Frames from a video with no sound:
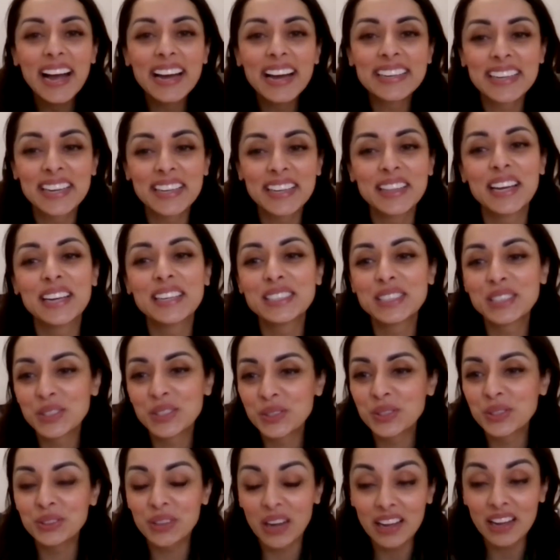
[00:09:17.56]
I like
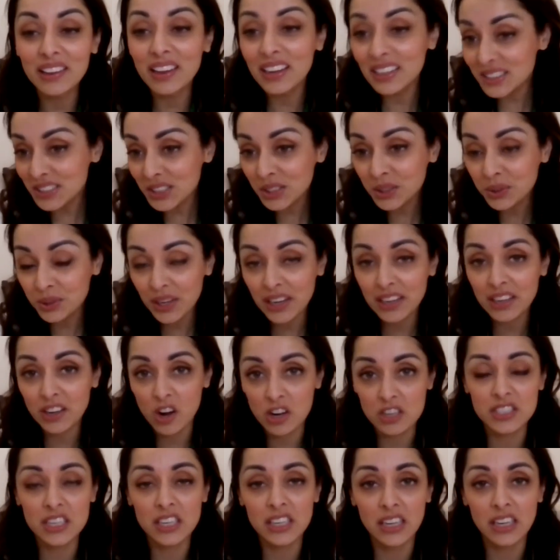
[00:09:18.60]
to create
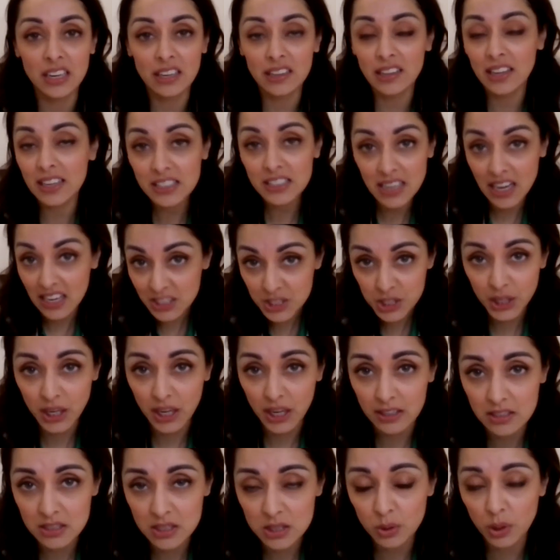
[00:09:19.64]
content, and I like to
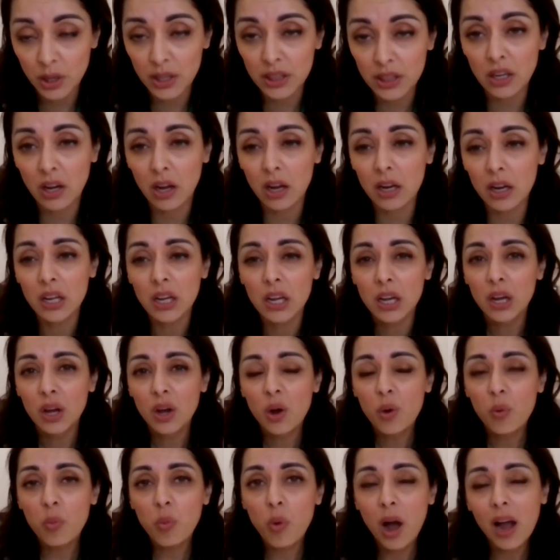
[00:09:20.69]
educate. So I thought,
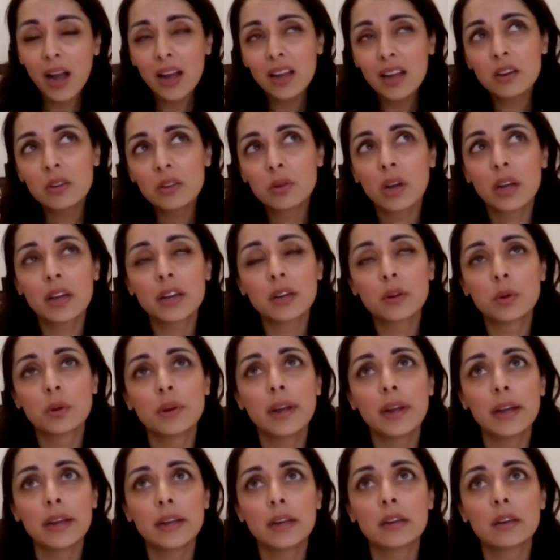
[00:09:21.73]
why don't I
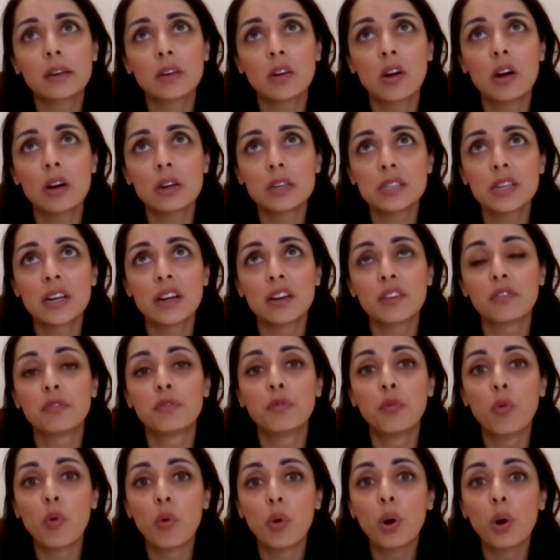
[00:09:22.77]
create content
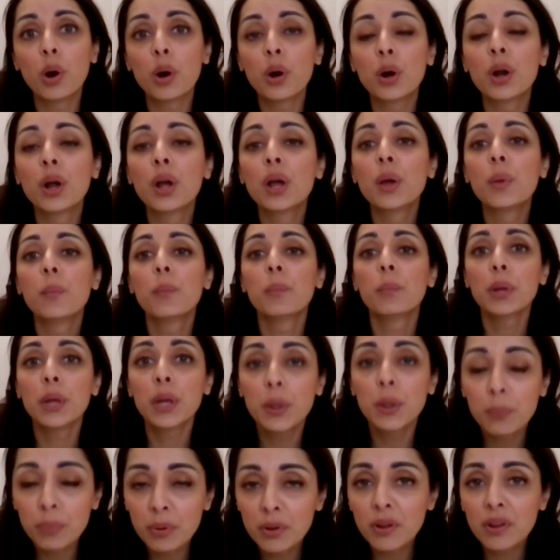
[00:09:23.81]
for
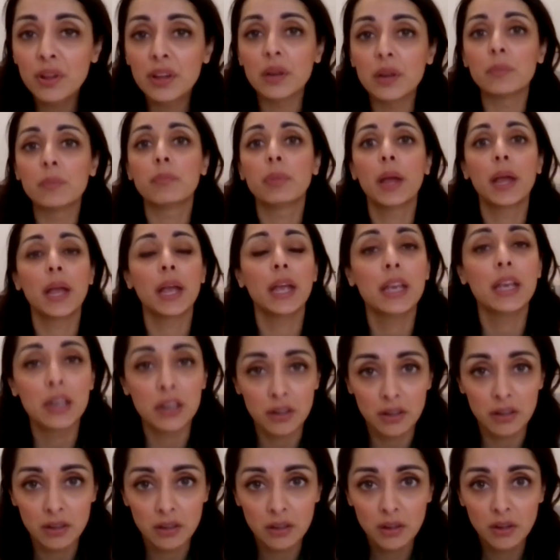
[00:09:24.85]
people in
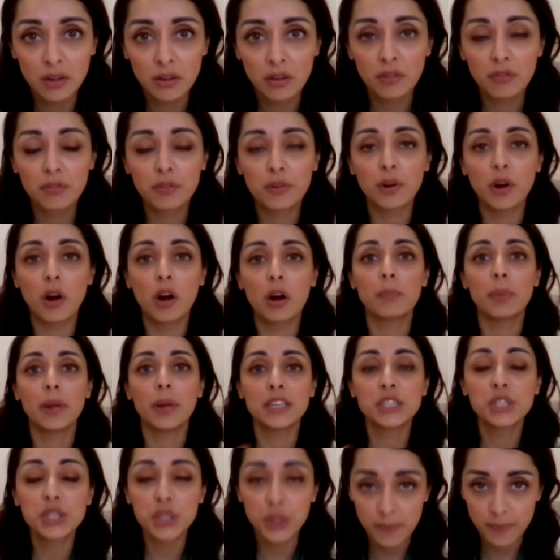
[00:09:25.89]
pain, for our
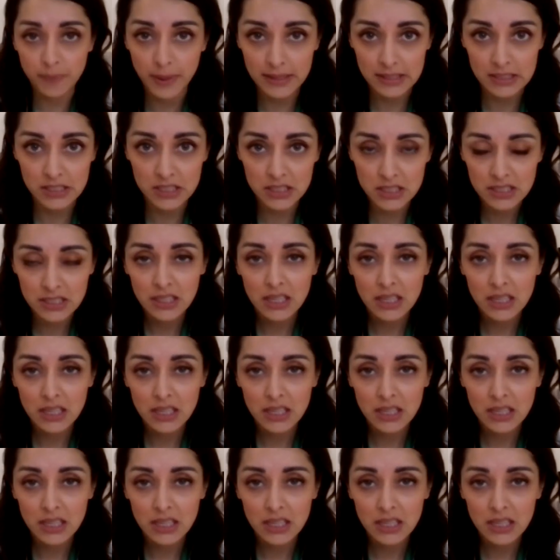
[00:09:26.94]
patient base?